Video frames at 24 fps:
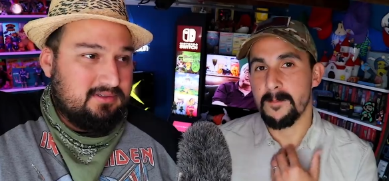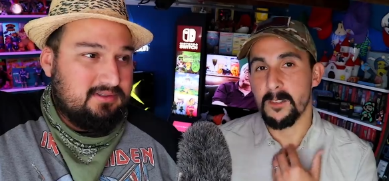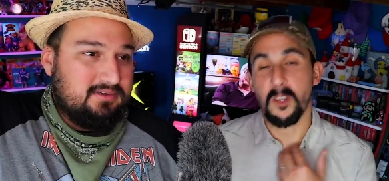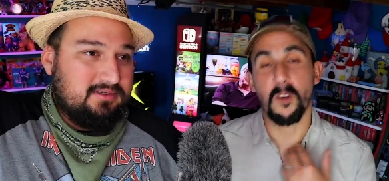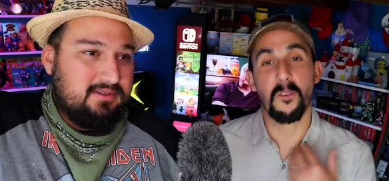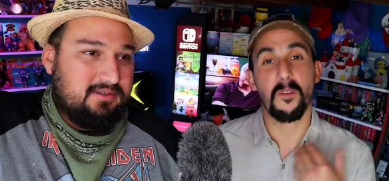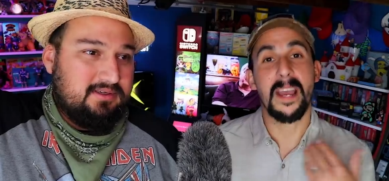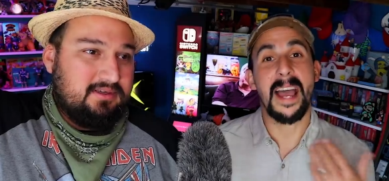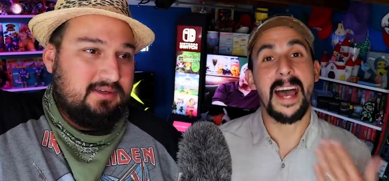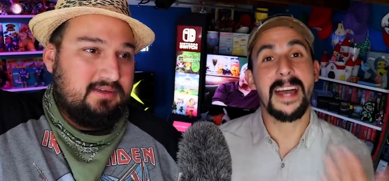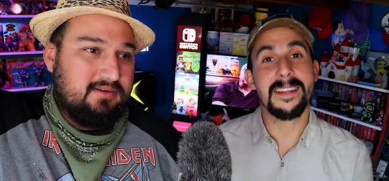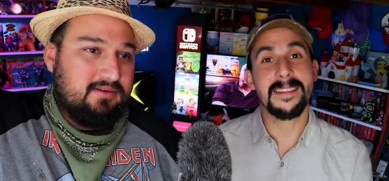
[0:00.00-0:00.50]
Speaker 1: So we
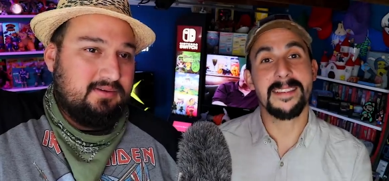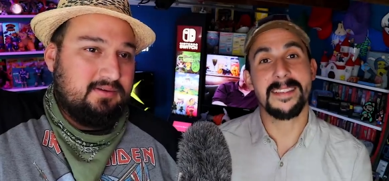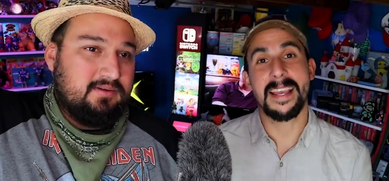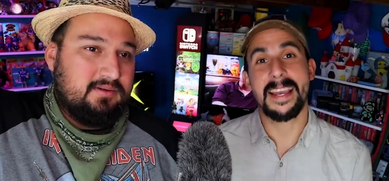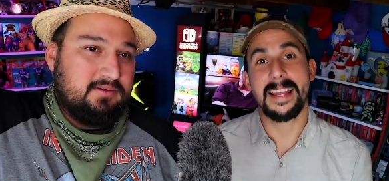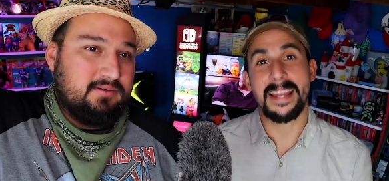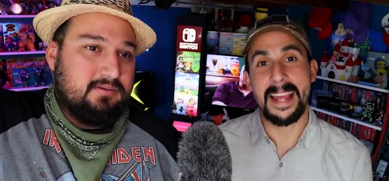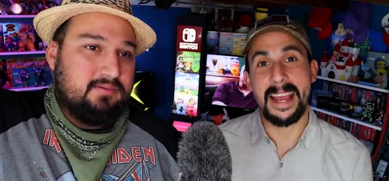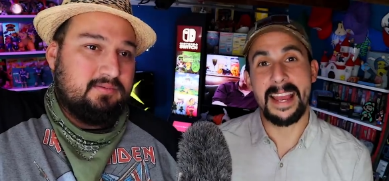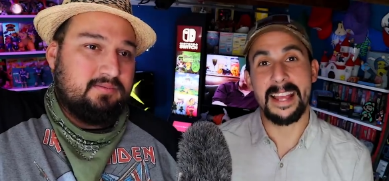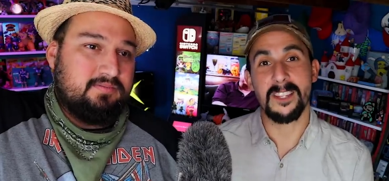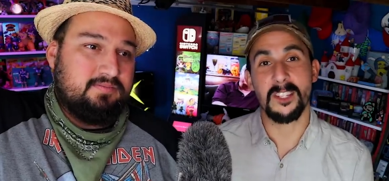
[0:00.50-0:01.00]
had to say an
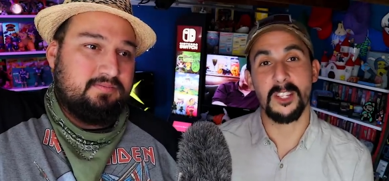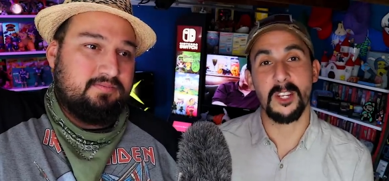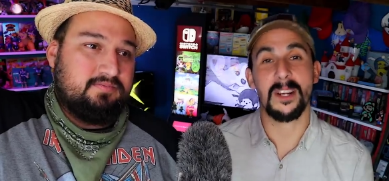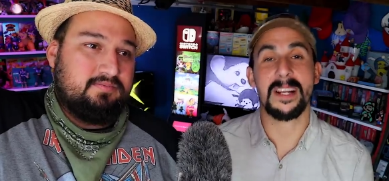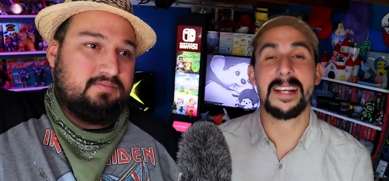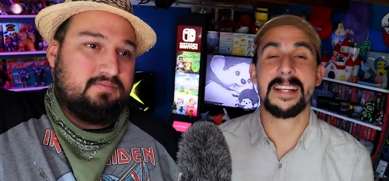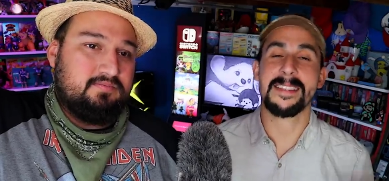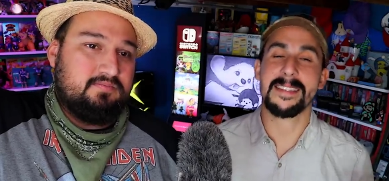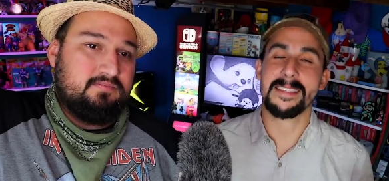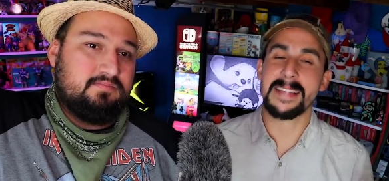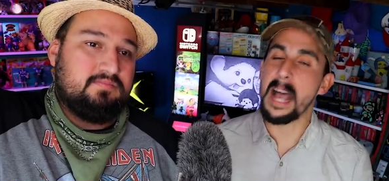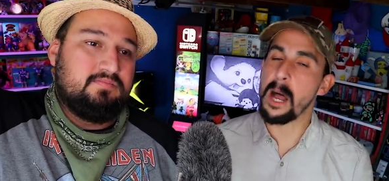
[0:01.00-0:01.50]
answer. It
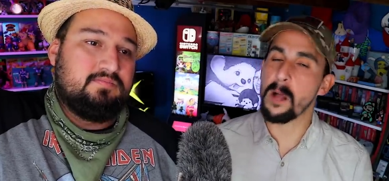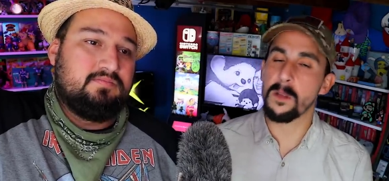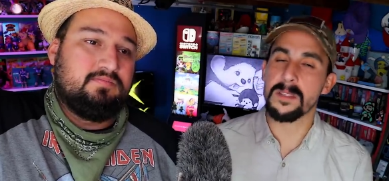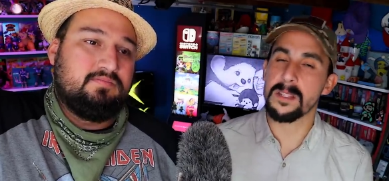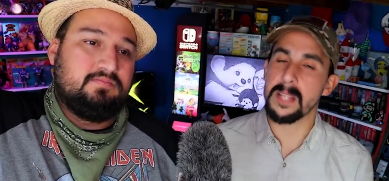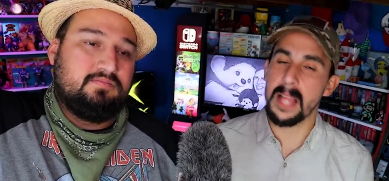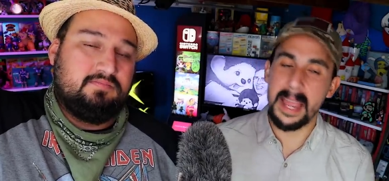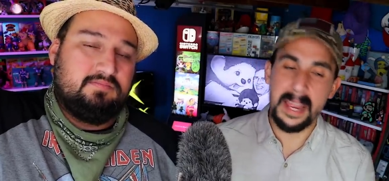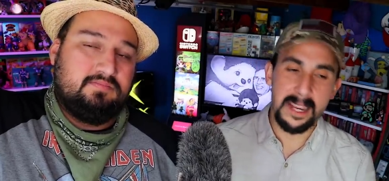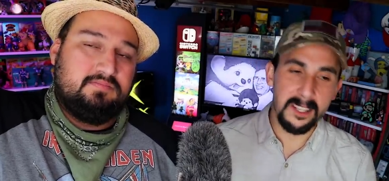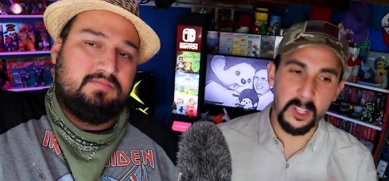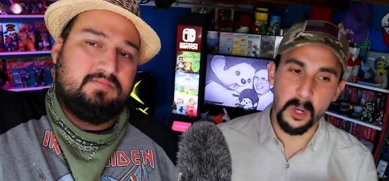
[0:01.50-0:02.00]
sounds
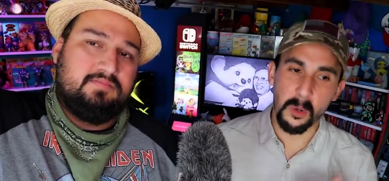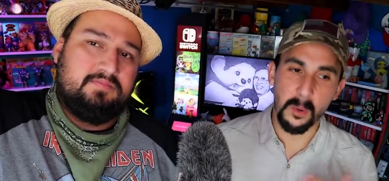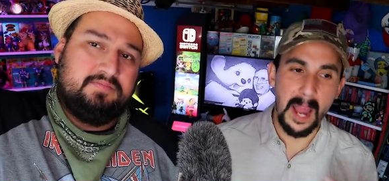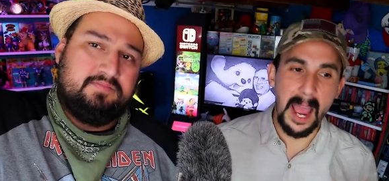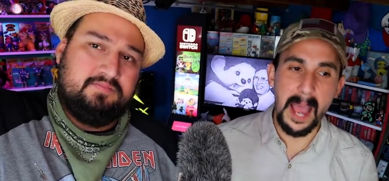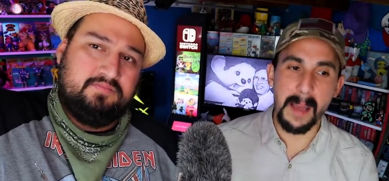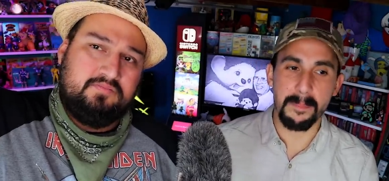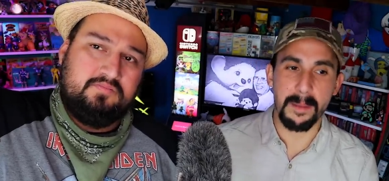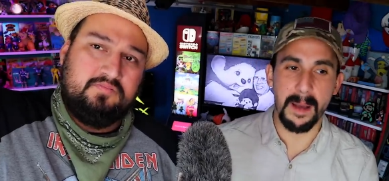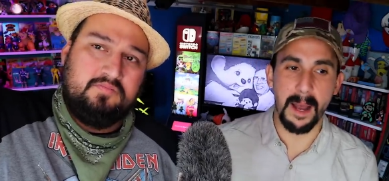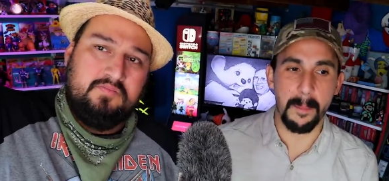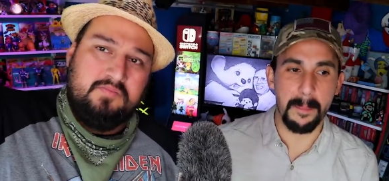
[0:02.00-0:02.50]
like to wrap
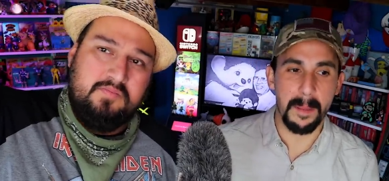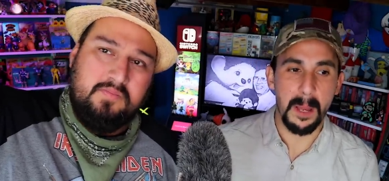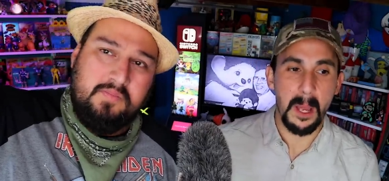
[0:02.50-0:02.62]
up